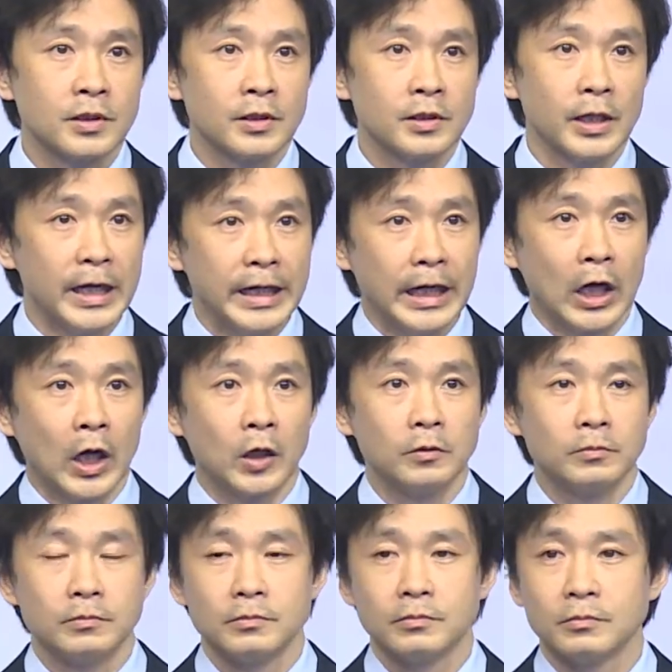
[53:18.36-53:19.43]
Anyhow,
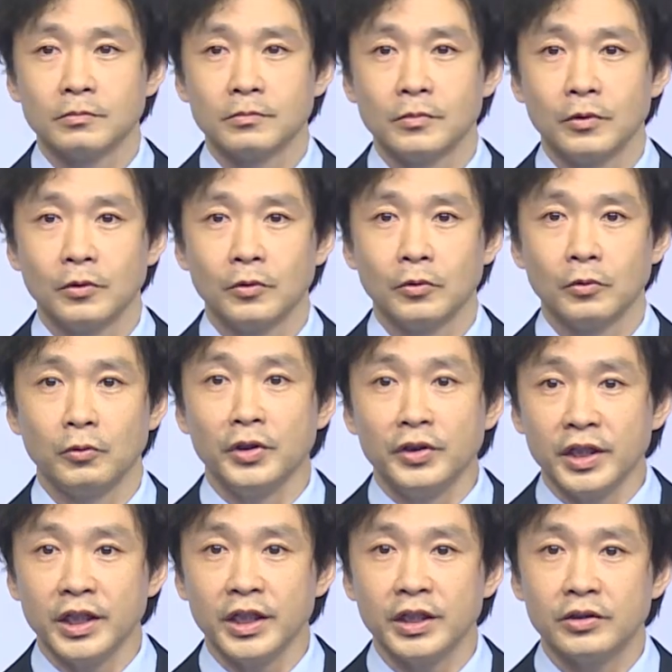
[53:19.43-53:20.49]
we
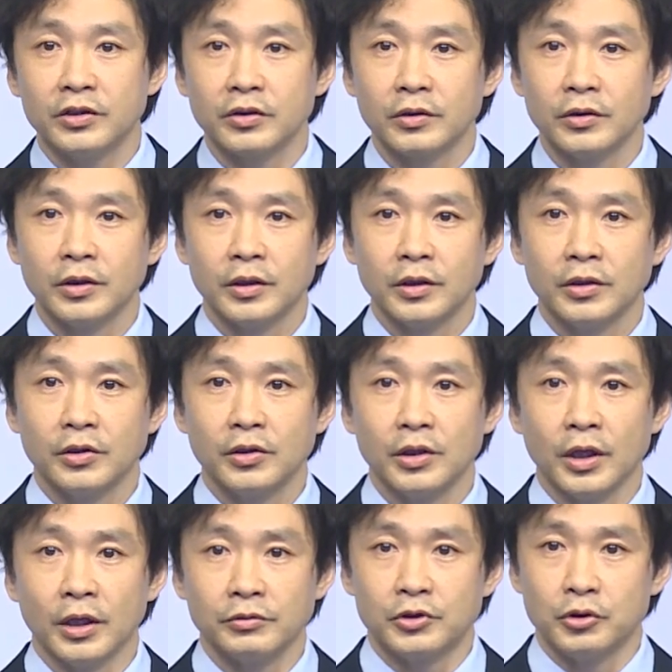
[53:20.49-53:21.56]
need
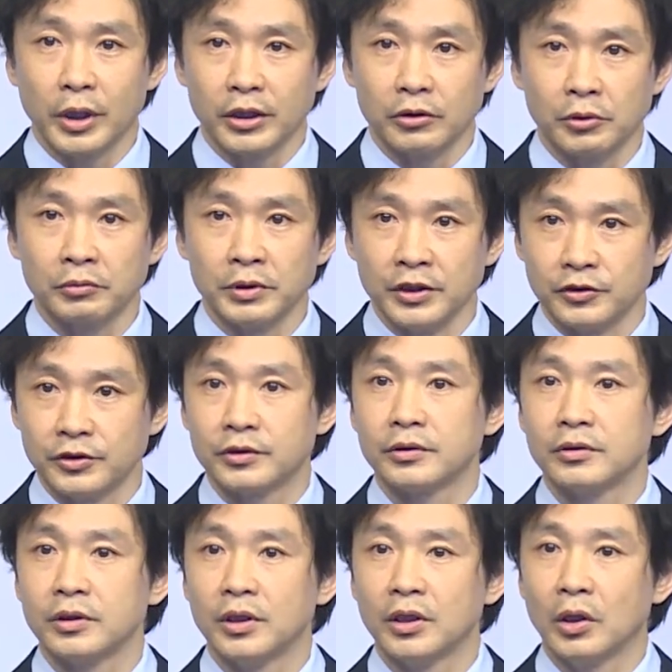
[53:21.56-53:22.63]
generalists.
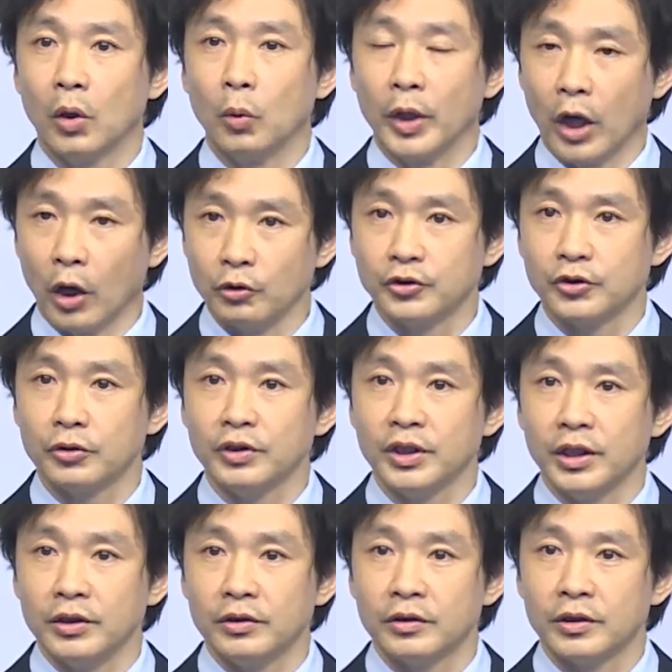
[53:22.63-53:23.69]
We also
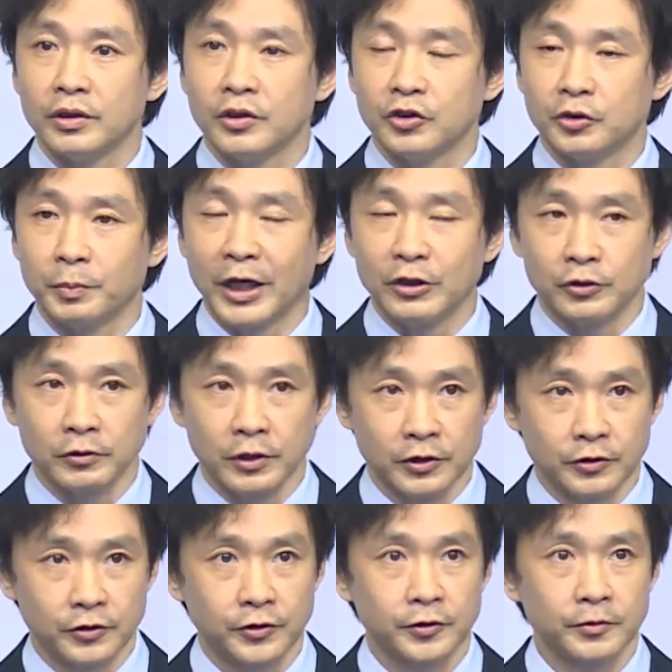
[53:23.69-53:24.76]
need
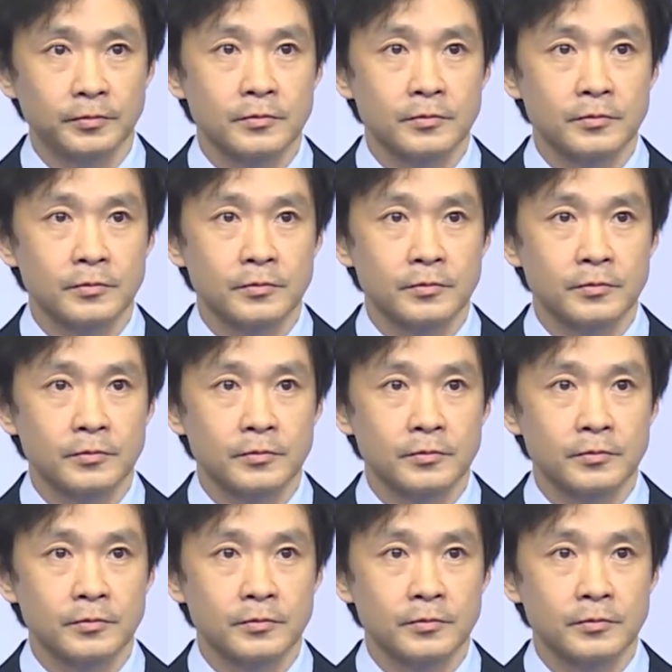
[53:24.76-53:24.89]
specialists.